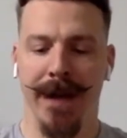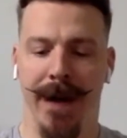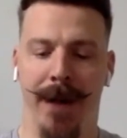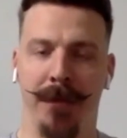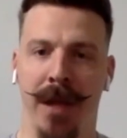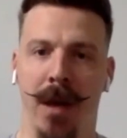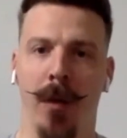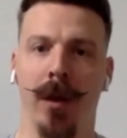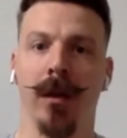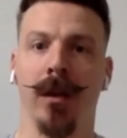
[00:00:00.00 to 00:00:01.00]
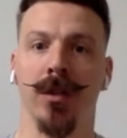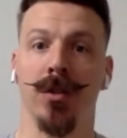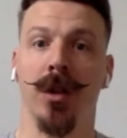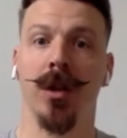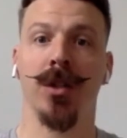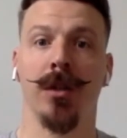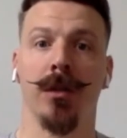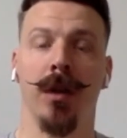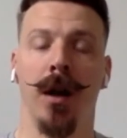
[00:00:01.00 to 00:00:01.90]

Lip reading: and I went into construction